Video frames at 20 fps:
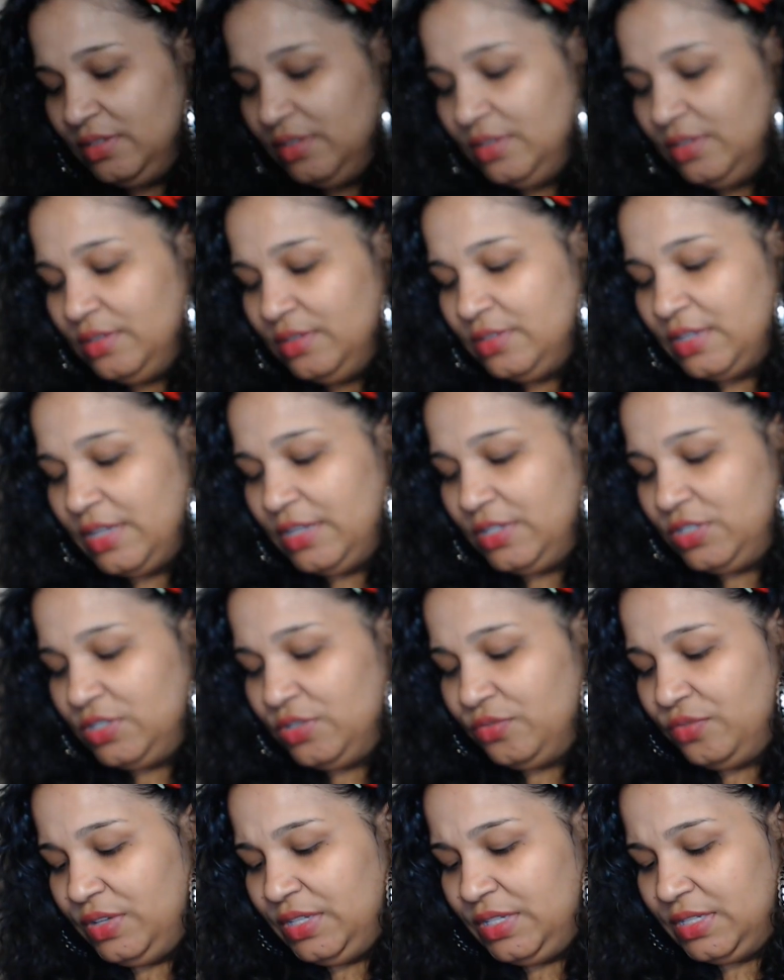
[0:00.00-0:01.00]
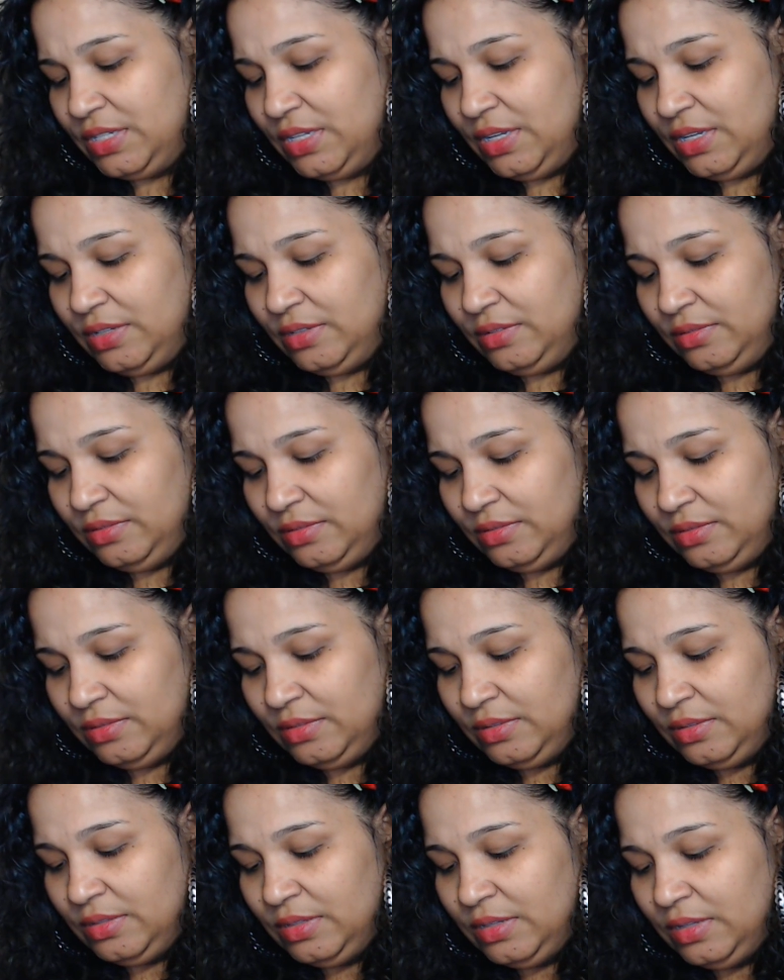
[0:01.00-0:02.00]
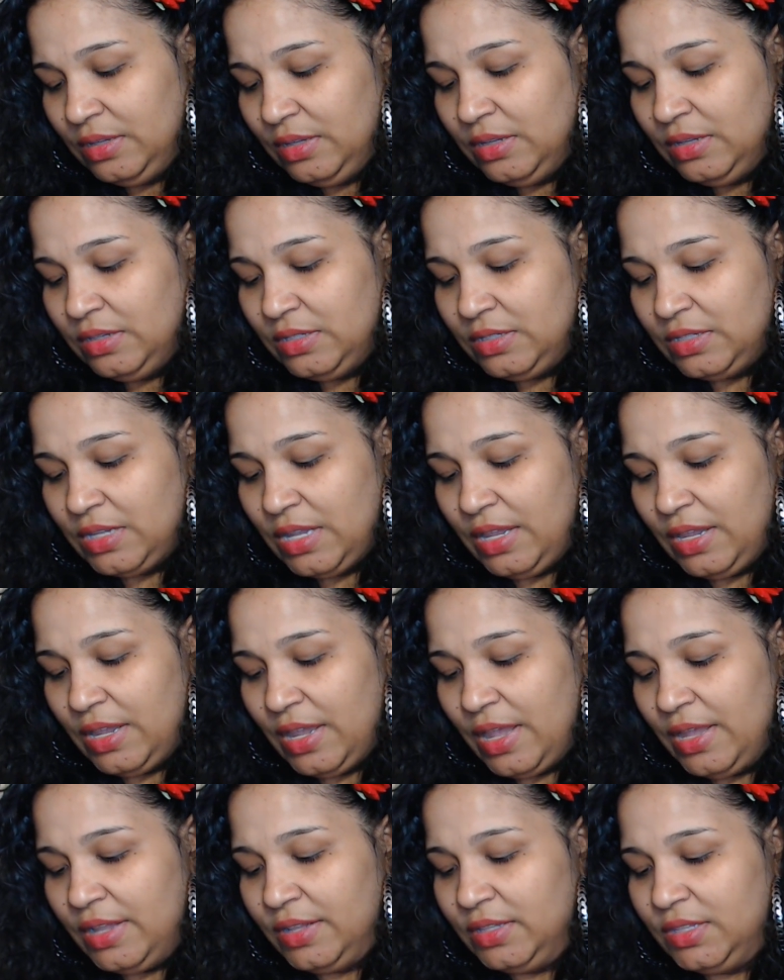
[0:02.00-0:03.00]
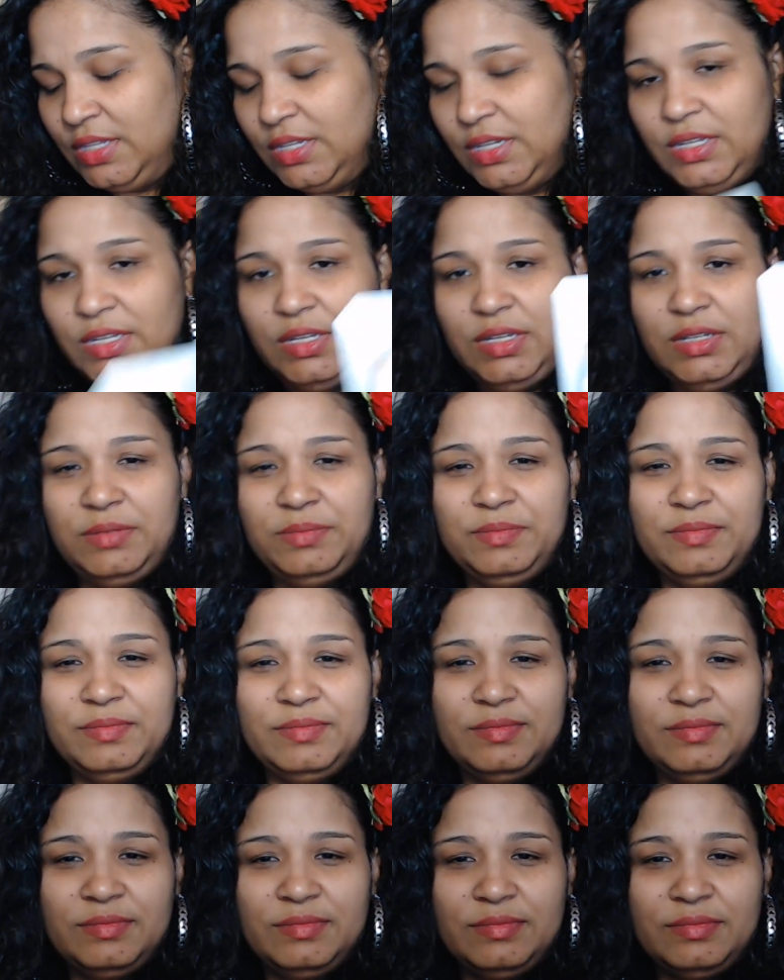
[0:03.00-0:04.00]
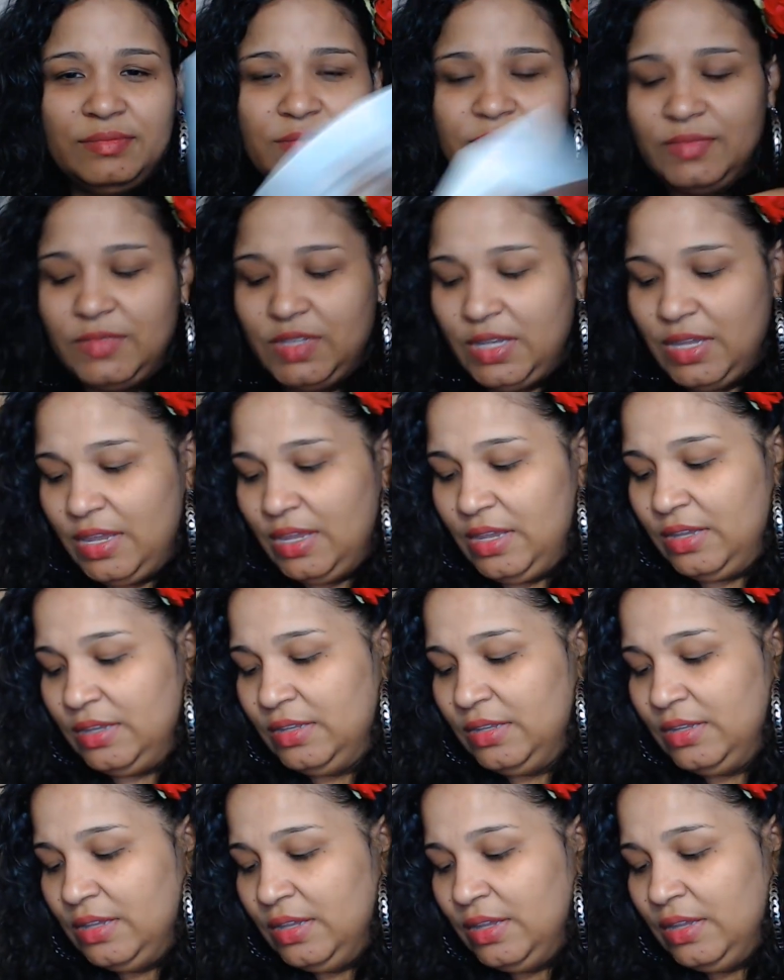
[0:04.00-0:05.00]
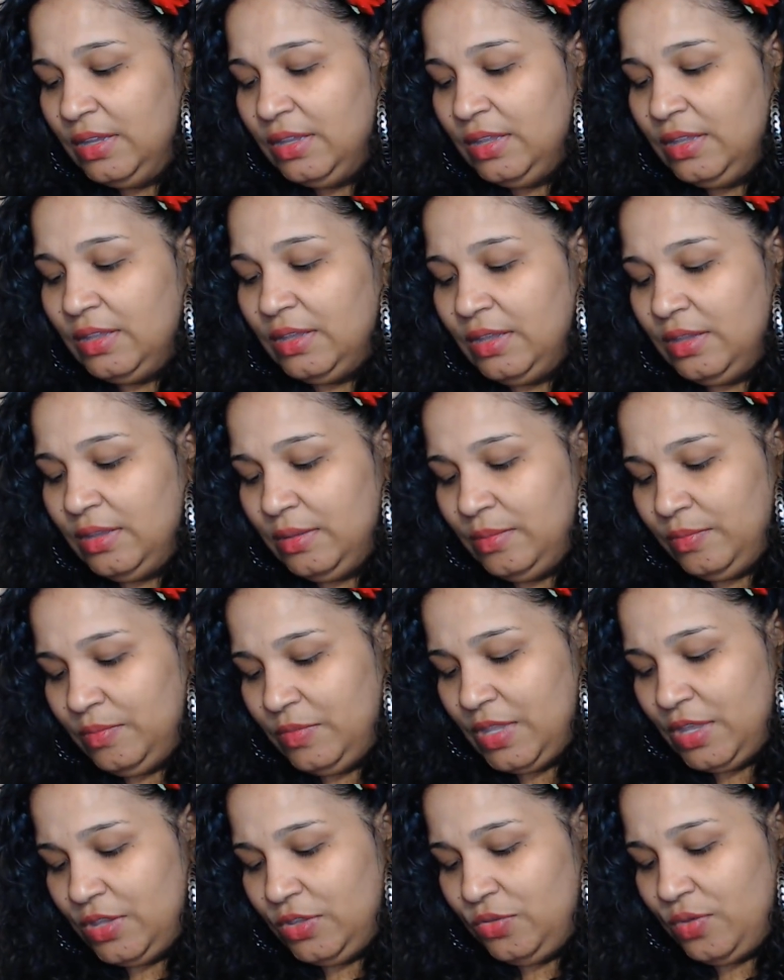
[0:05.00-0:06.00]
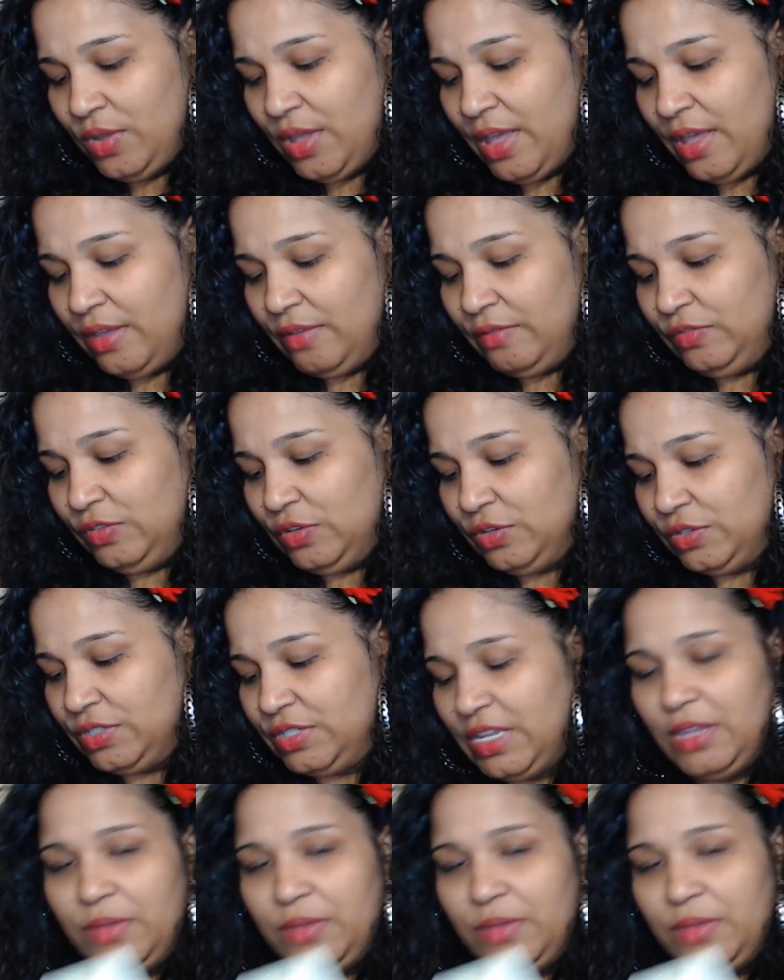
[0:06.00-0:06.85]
Saint Teresa. Saint Anthony. Okay. Then you have your St.